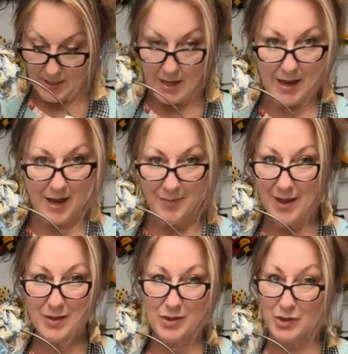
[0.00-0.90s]
yeah, I'm
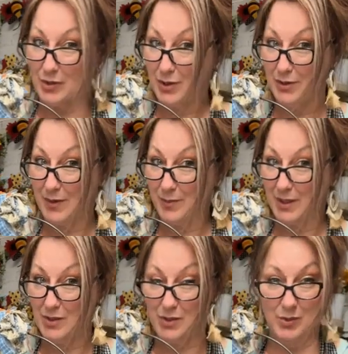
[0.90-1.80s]
not sure if I'm
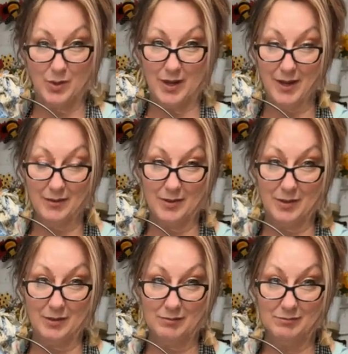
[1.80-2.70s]
going to do gray
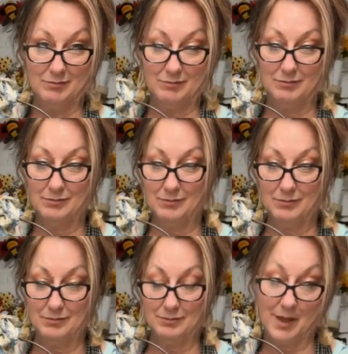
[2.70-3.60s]
ever.
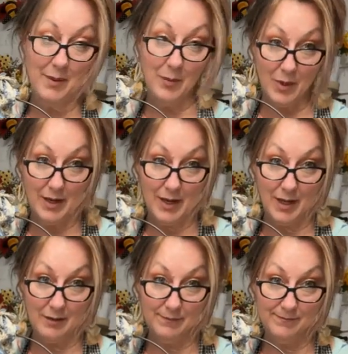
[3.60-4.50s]
Maybe one
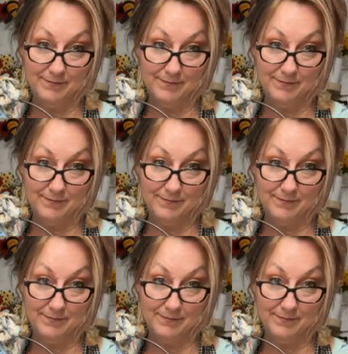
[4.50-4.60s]
day.